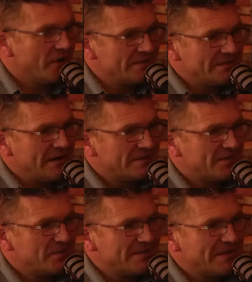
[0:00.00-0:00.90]
I
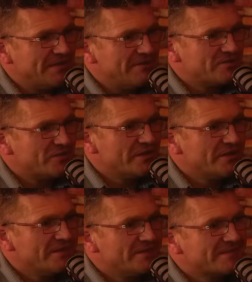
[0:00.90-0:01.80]
started with the level
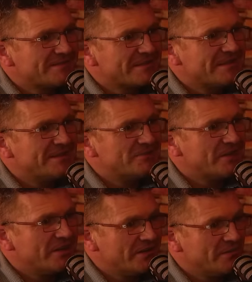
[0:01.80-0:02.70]
three in
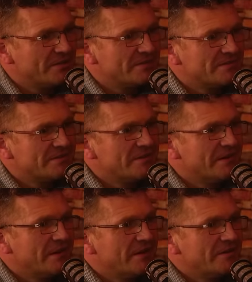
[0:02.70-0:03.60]
educating mm. prison.
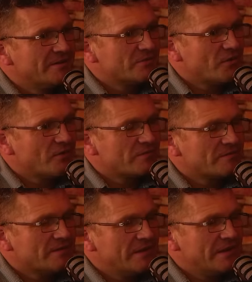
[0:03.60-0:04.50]
So
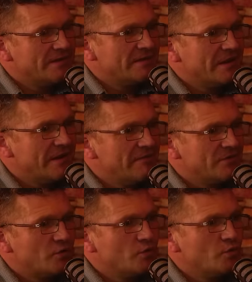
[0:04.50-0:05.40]
the the
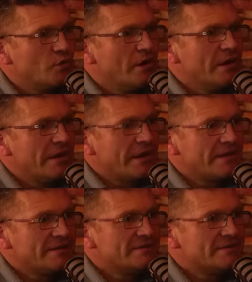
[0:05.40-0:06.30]
level two
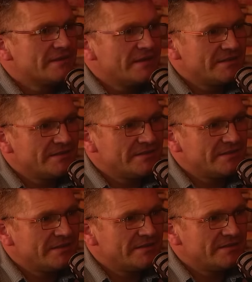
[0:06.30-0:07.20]
is
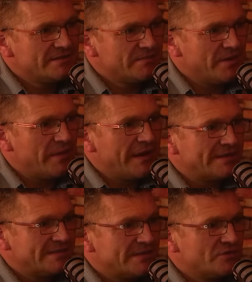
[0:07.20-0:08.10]
is is the
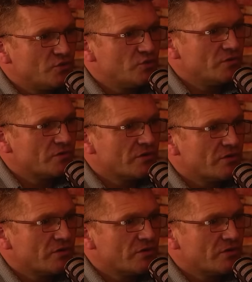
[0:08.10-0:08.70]
basic junior